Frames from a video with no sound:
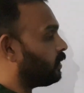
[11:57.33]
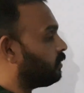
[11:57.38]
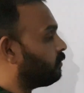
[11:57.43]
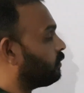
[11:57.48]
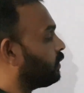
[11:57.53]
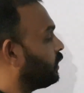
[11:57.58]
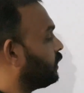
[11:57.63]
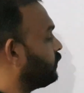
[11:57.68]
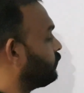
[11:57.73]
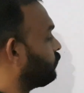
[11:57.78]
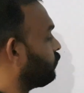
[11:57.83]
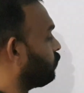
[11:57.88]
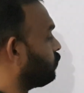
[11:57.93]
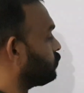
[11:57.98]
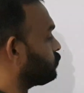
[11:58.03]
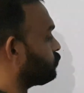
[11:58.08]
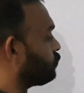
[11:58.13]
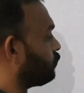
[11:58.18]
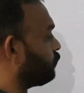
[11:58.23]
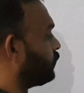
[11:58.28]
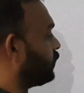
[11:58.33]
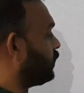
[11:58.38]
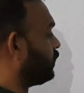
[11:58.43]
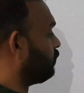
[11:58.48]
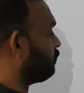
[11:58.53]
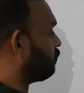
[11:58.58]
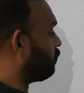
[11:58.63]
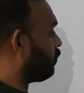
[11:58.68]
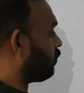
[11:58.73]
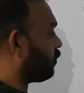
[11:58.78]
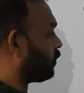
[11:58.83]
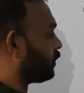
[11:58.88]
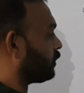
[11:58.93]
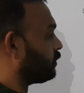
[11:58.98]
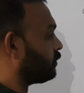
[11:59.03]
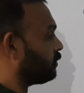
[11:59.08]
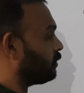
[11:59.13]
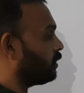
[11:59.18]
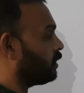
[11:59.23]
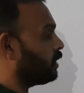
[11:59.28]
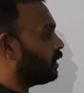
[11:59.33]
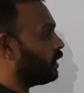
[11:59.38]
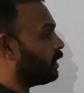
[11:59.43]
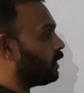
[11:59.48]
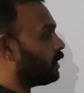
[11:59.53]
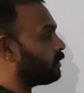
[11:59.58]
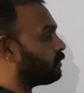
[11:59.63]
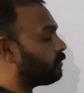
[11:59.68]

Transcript: one is also very important. It